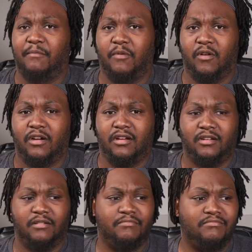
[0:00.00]

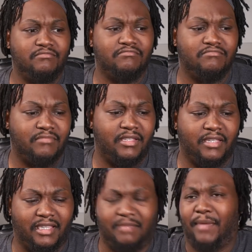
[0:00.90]
more.
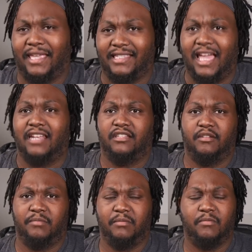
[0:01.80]
It's spaced out a
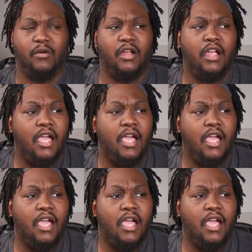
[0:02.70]
little bit more.